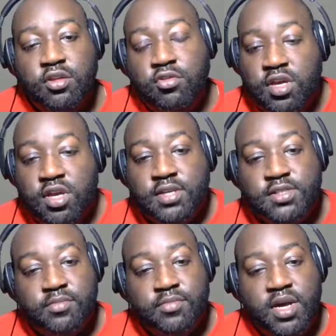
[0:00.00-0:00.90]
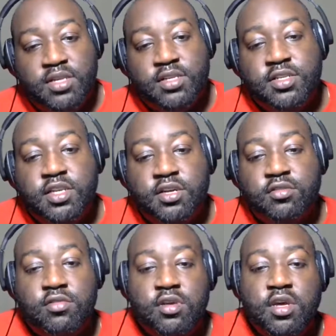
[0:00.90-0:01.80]
you can get something out of the
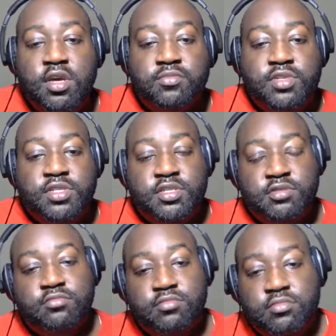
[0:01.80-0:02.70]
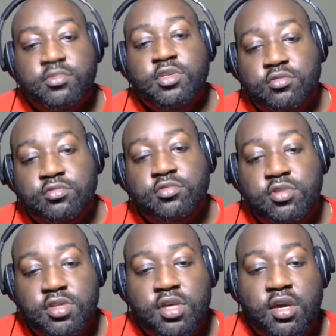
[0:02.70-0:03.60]
deal, but just do
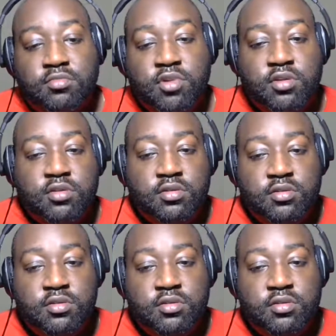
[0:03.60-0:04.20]
your thing, man.